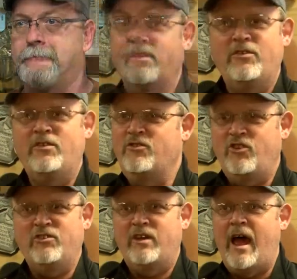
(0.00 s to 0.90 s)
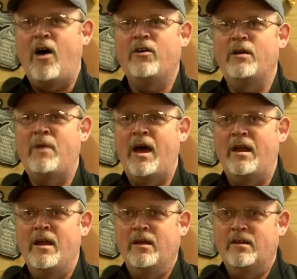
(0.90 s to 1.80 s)
This isn't just
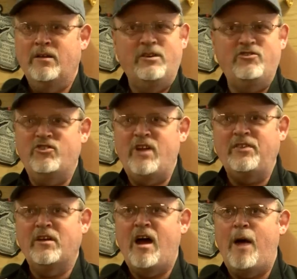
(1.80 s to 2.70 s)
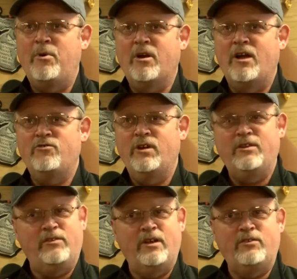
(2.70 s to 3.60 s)
Calumet. You know, this is just not the copper country.
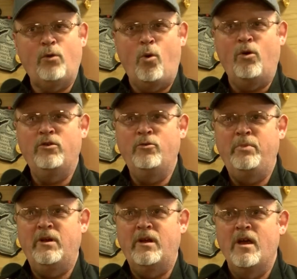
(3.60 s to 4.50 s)
It's, it's the whole UP.